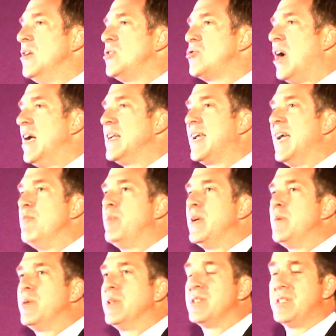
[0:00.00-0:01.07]
trying to get
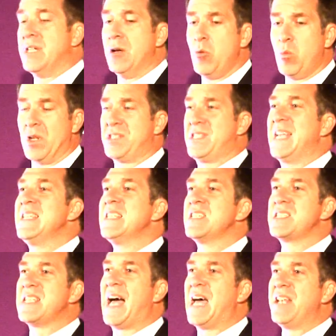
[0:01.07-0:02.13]
people to, well, setting
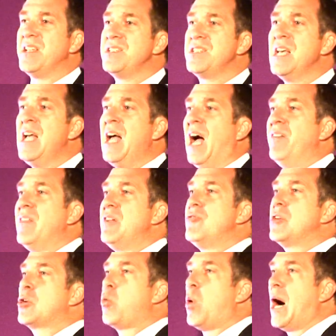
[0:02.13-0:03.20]
standards and then
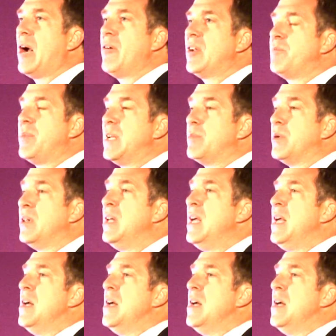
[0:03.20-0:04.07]
requiring people